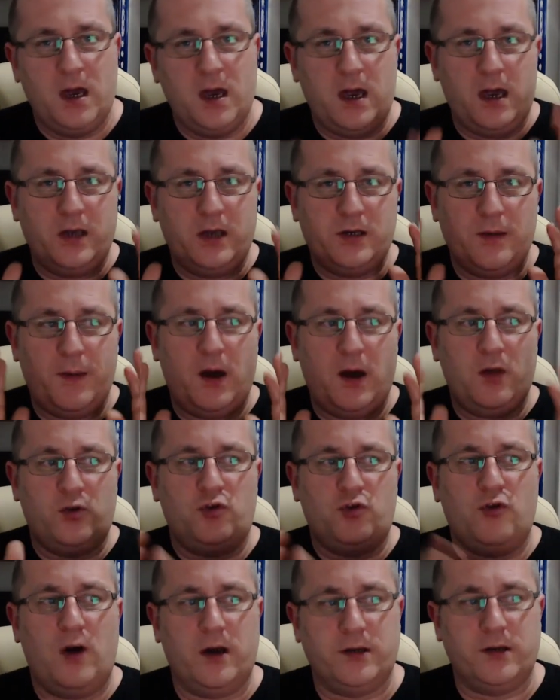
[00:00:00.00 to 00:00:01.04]
It's about
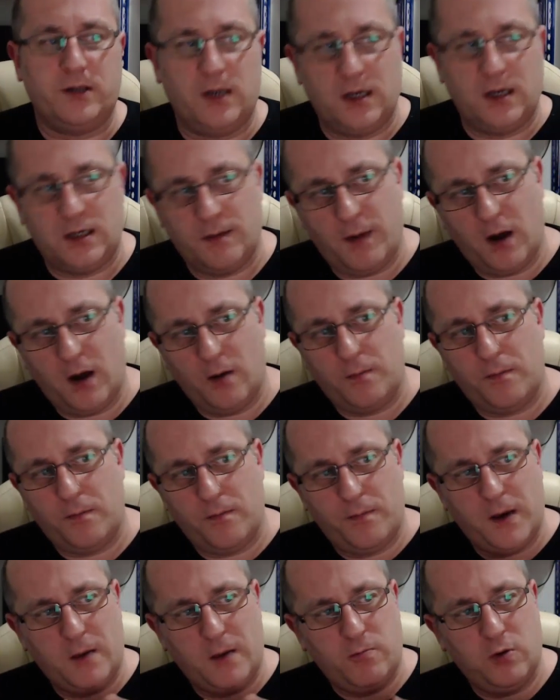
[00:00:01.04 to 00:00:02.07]
trust. It's
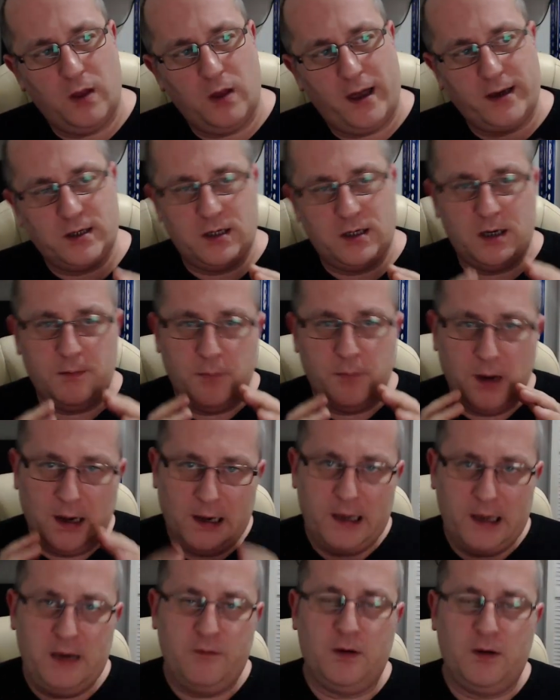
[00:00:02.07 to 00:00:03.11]
about people actually
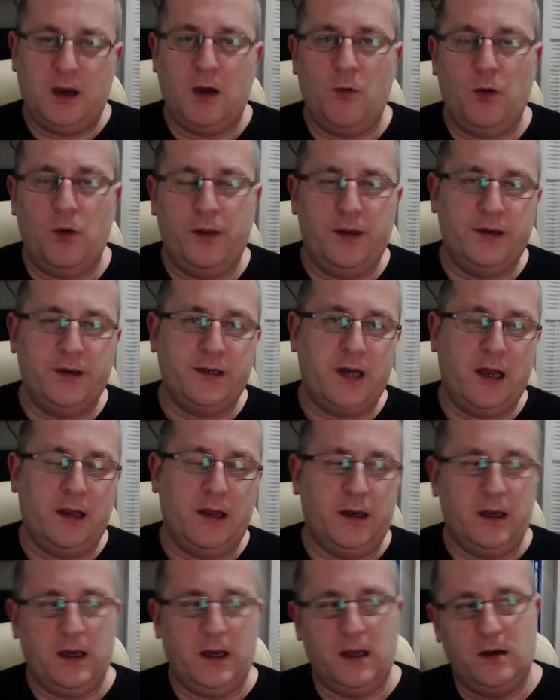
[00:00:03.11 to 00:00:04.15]
believing in what they're
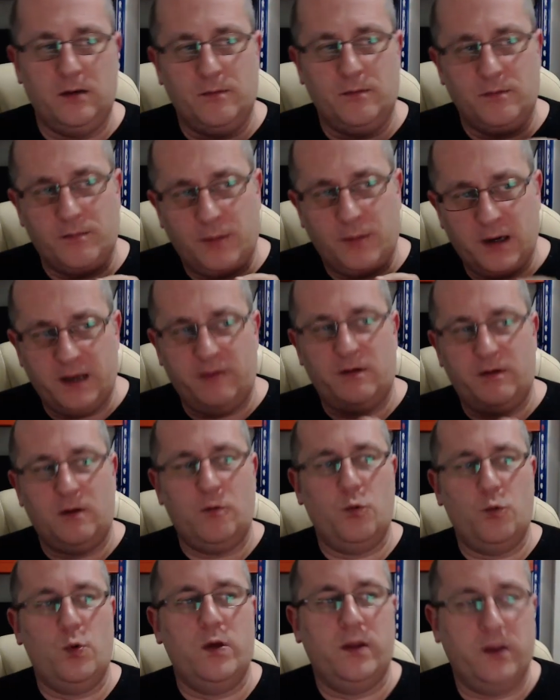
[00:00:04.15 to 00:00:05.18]
selling and believing
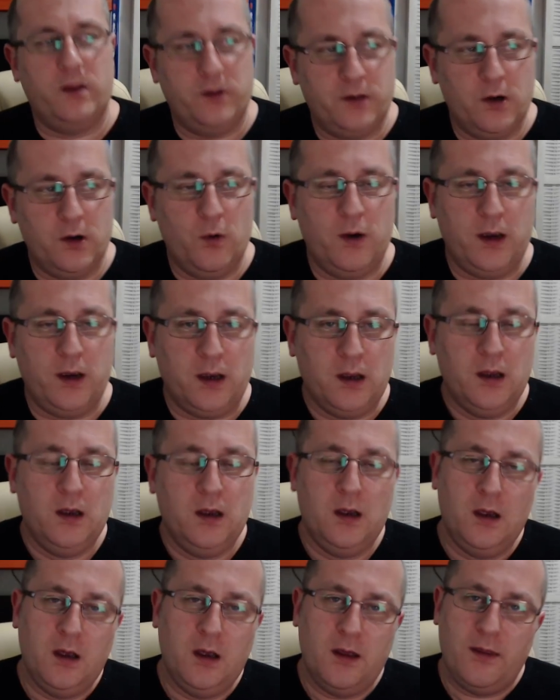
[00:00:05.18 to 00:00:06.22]
in what they're doing.
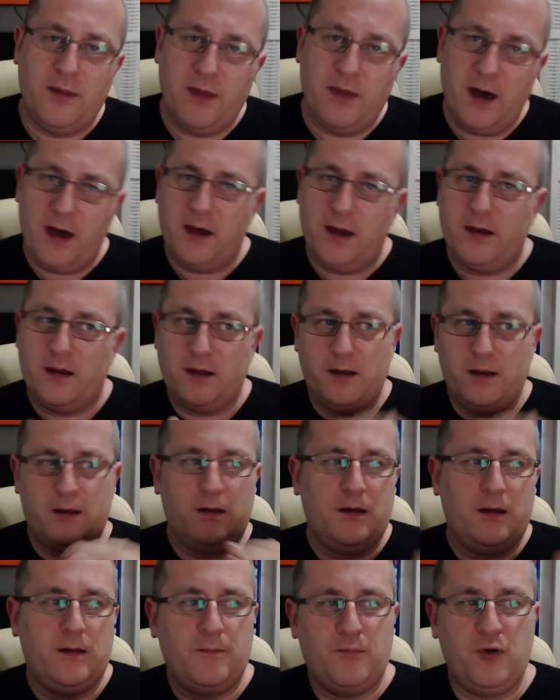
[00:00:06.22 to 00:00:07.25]
That
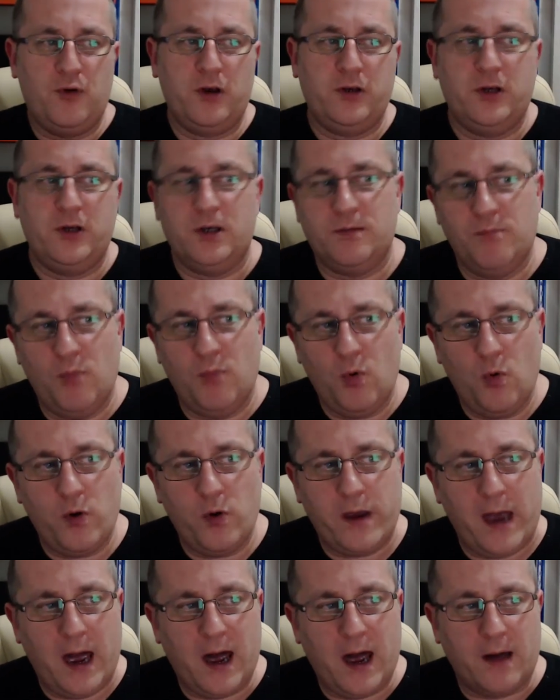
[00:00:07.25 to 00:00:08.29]
bridges more
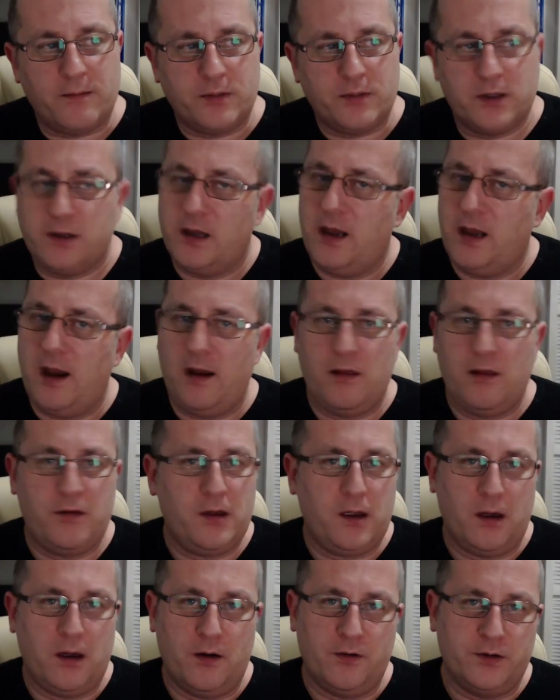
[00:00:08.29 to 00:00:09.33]
gaps than
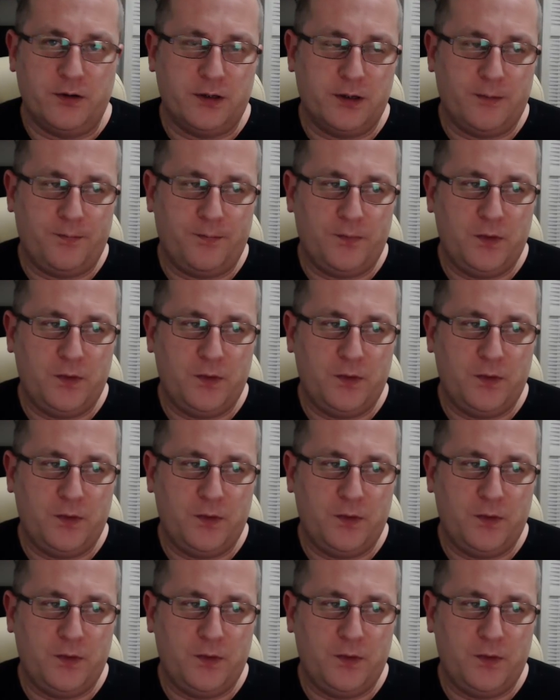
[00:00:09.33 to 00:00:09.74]
anything else.